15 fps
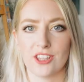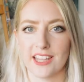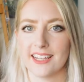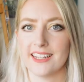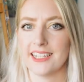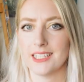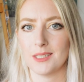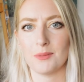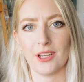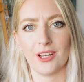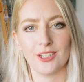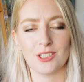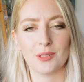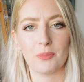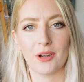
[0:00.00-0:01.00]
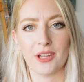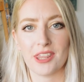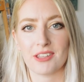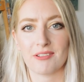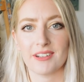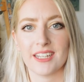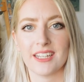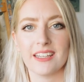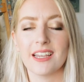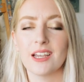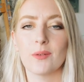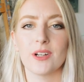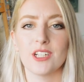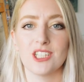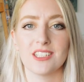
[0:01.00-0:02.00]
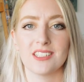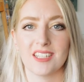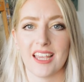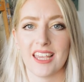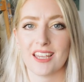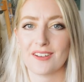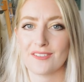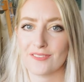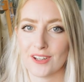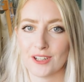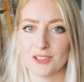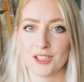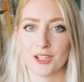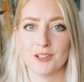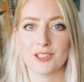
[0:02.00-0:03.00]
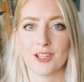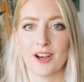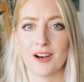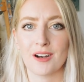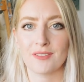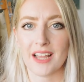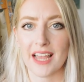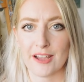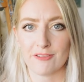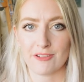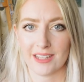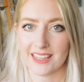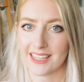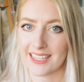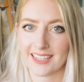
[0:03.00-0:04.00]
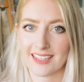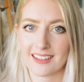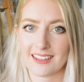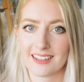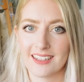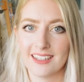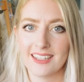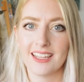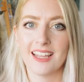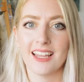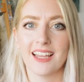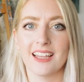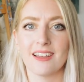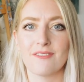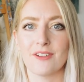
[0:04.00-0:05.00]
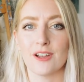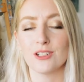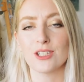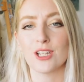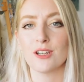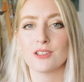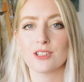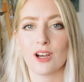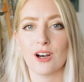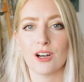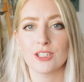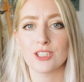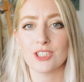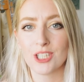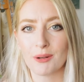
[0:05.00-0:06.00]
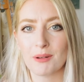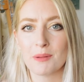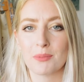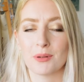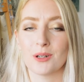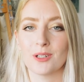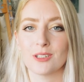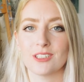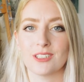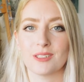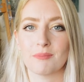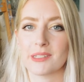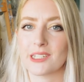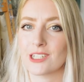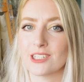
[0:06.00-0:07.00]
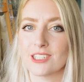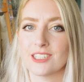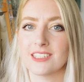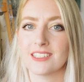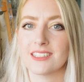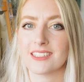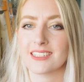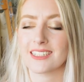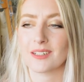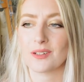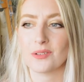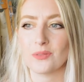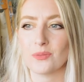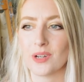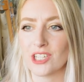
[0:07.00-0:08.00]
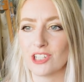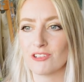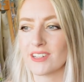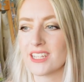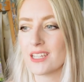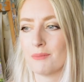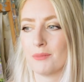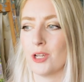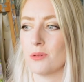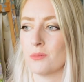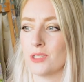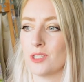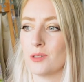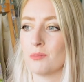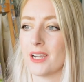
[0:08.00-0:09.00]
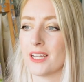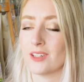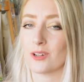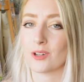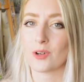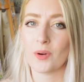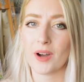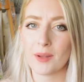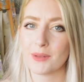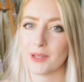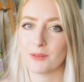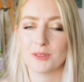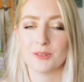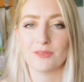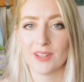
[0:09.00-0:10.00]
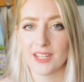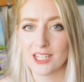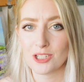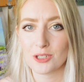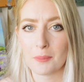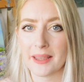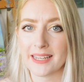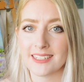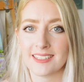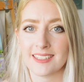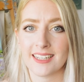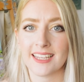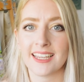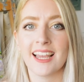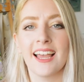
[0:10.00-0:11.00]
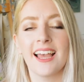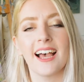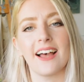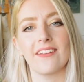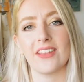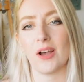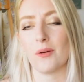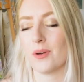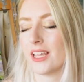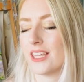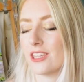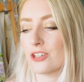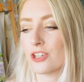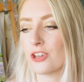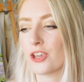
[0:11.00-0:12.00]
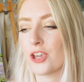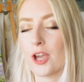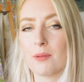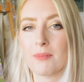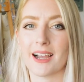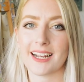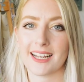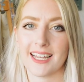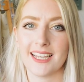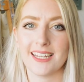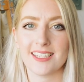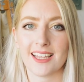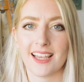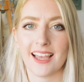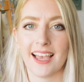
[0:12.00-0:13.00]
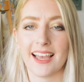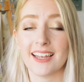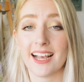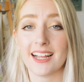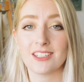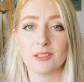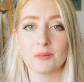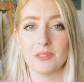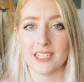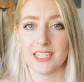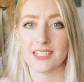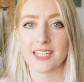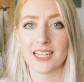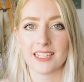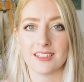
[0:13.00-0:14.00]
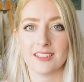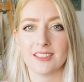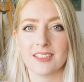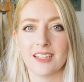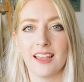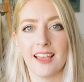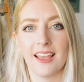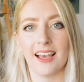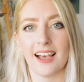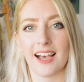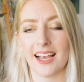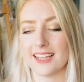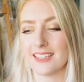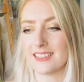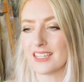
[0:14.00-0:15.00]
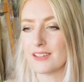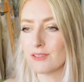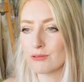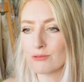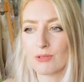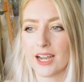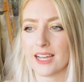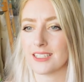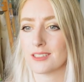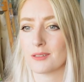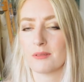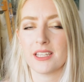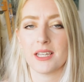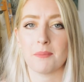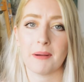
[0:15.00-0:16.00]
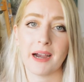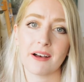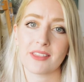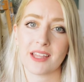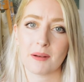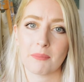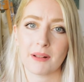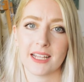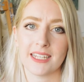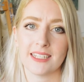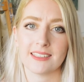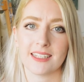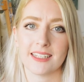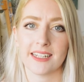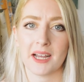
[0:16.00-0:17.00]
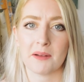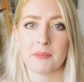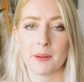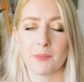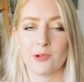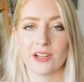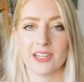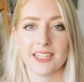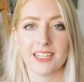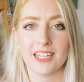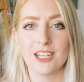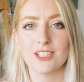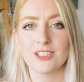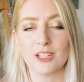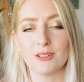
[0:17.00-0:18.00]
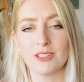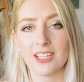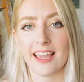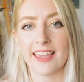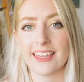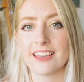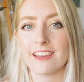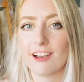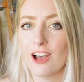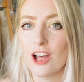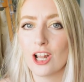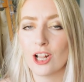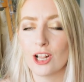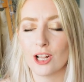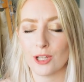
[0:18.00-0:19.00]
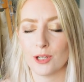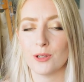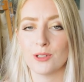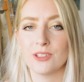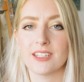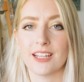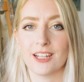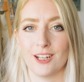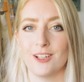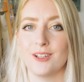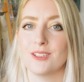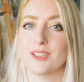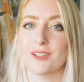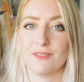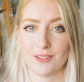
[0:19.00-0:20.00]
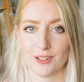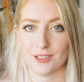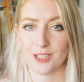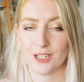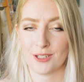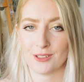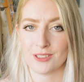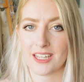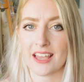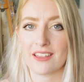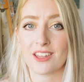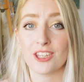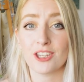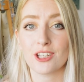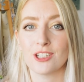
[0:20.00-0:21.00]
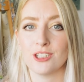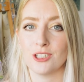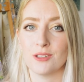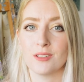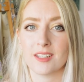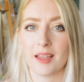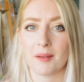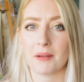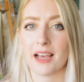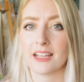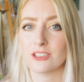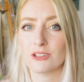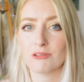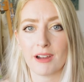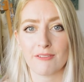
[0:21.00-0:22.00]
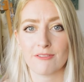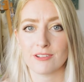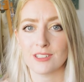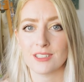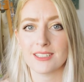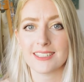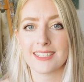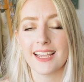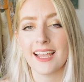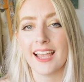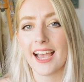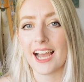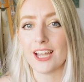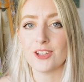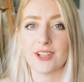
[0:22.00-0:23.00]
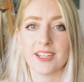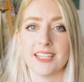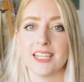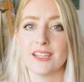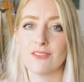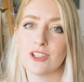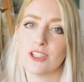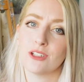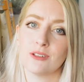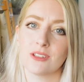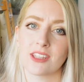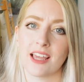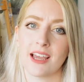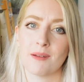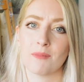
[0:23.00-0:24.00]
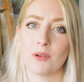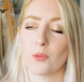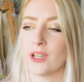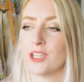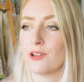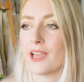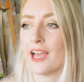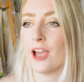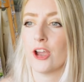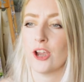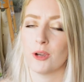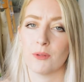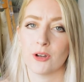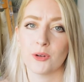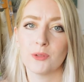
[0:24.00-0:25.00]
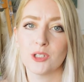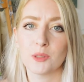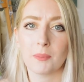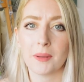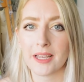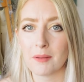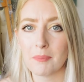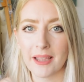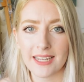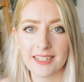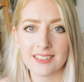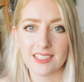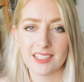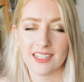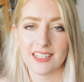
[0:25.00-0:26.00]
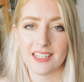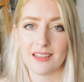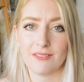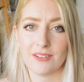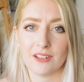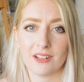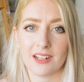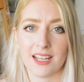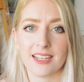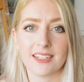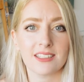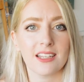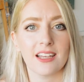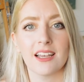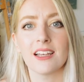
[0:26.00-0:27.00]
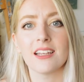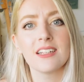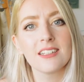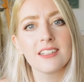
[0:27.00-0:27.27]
then leads me on to point three, which is take photos of everything. Photos are so important because when you're in the moment you might not quite be able to finish your painting and that way you can go back later and add some details and even write something about that place and that memory. So take loads and loads of photos and then you can use them as your reference and you can even use them when you get home on a much bigger painting if you'd like to